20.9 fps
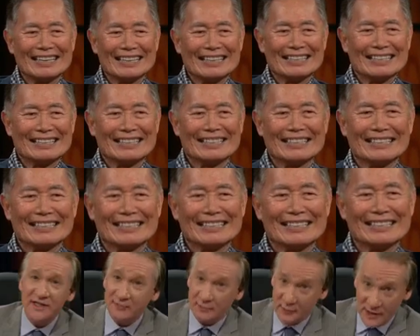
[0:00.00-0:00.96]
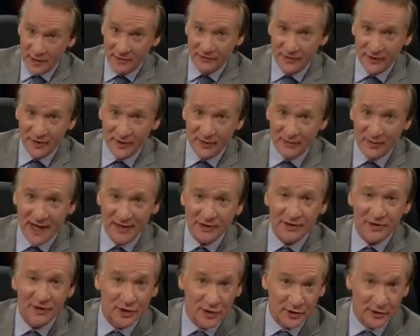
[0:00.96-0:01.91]
But in West Springfield,
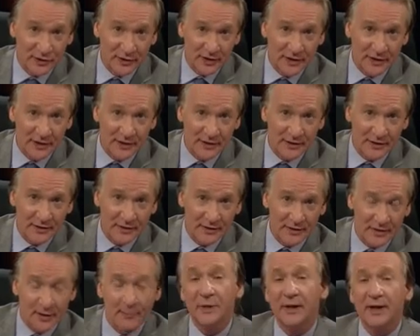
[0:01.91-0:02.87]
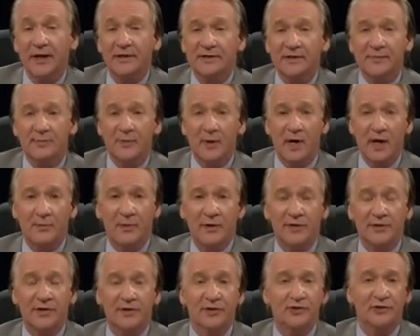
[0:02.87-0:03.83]
Massachusetts, the police
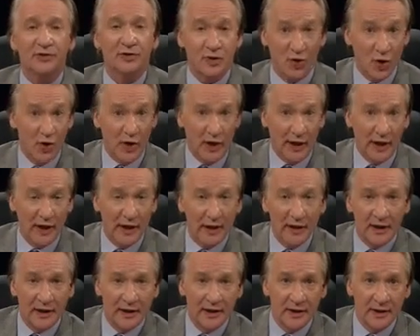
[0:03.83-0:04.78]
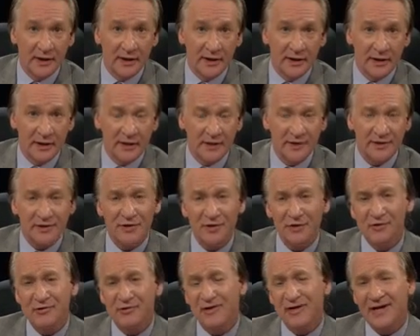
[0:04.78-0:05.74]
department's new toy is
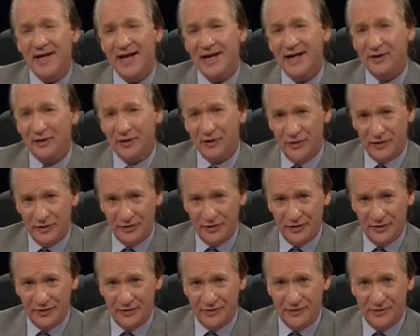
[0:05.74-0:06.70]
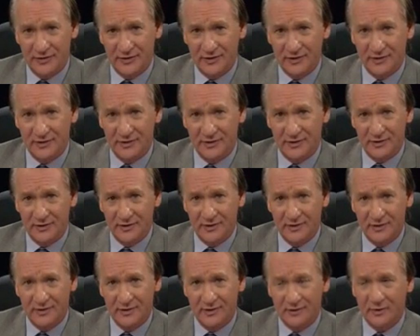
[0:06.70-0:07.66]
2 grenade launchers.
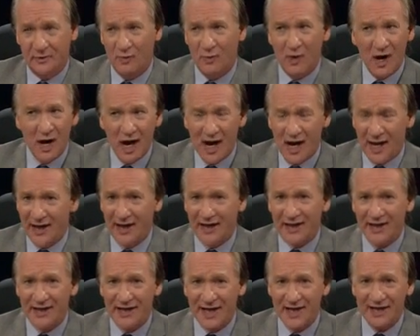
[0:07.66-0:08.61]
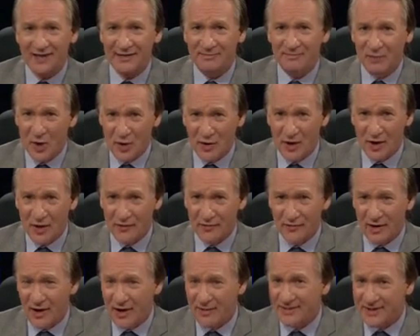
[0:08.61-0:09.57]
Why? In case Boko
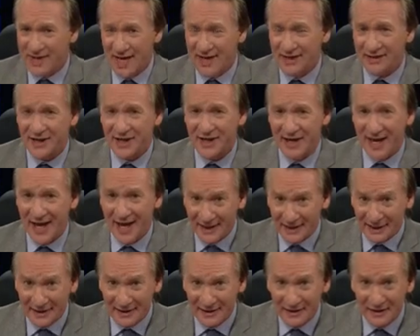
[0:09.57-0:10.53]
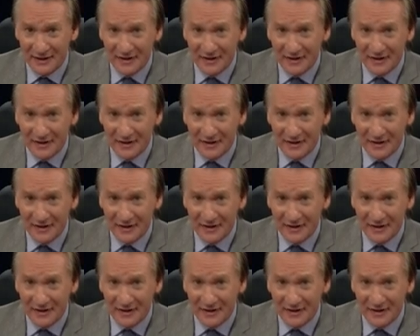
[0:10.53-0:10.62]
Haram takes Connecticut?